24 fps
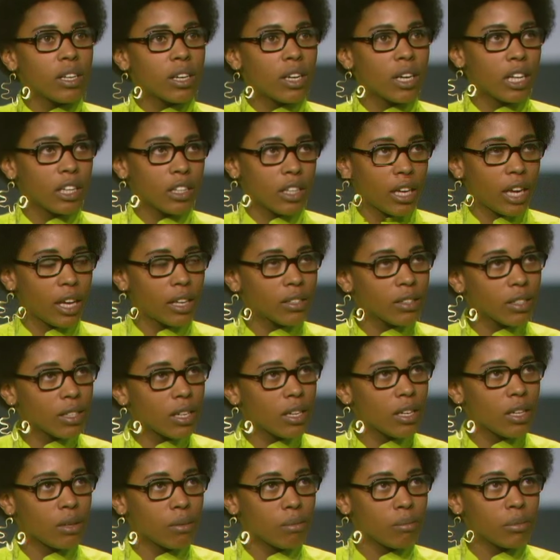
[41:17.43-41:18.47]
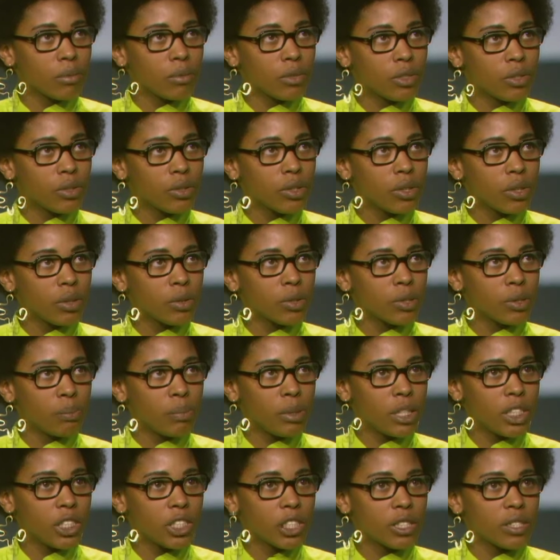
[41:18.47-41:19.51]
can come to those
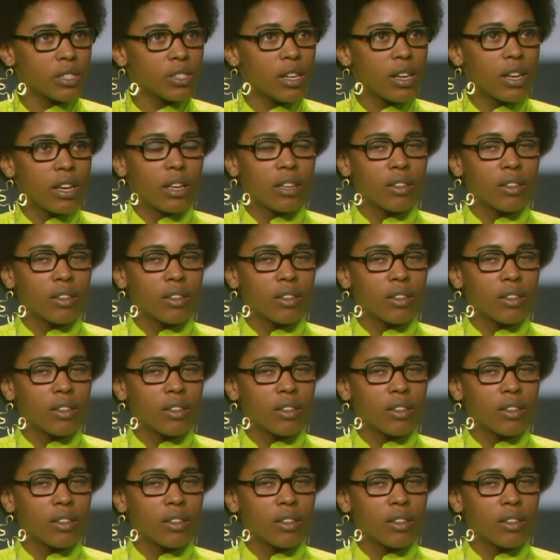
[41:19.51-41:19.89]
speeches?